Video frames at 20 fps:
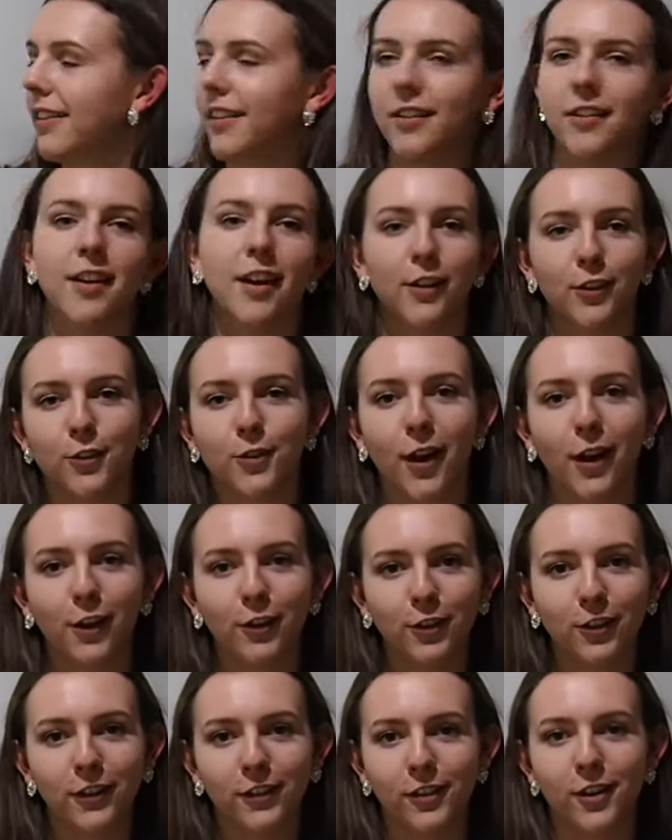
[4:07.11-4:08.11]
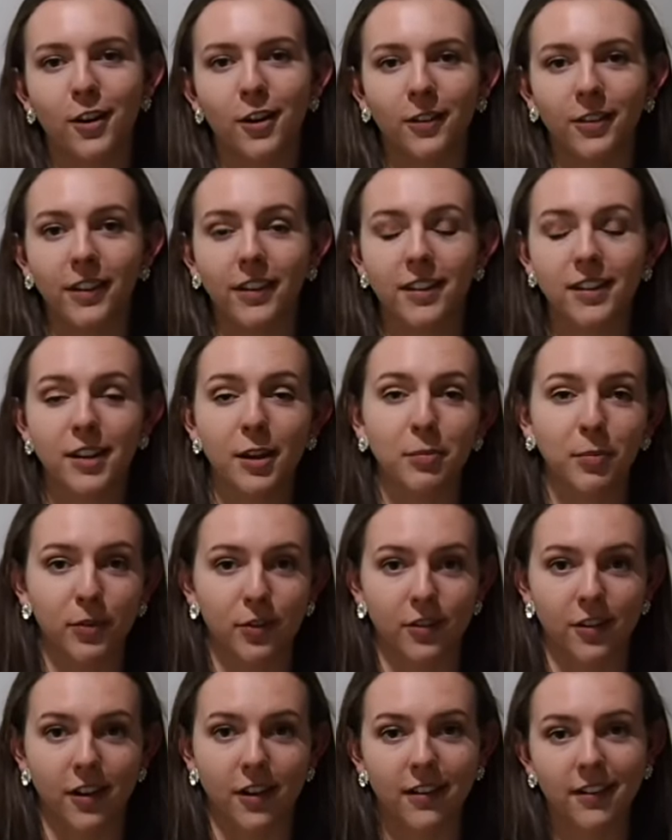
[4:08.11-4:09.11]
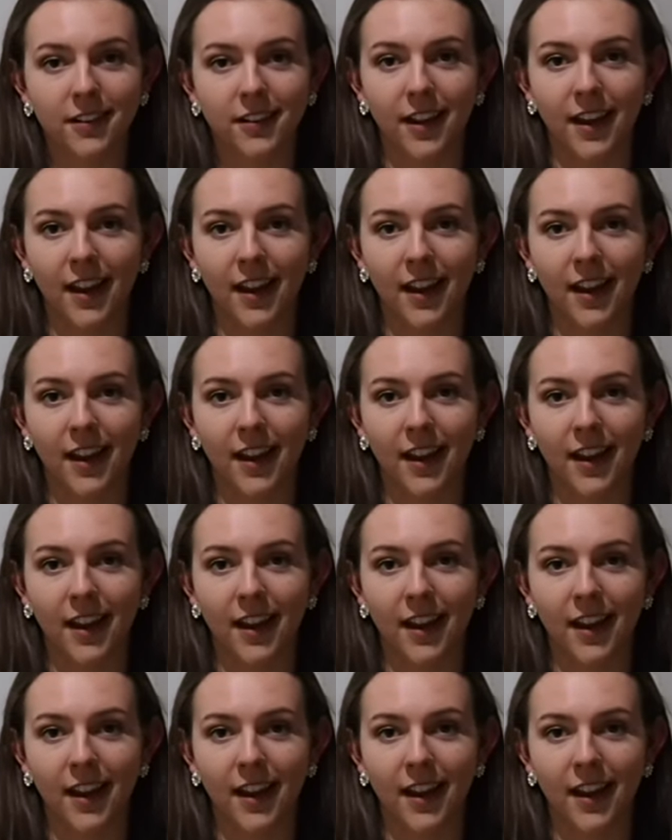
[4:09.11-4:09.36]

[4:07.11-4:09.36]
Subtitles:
This next strategy is called the dip start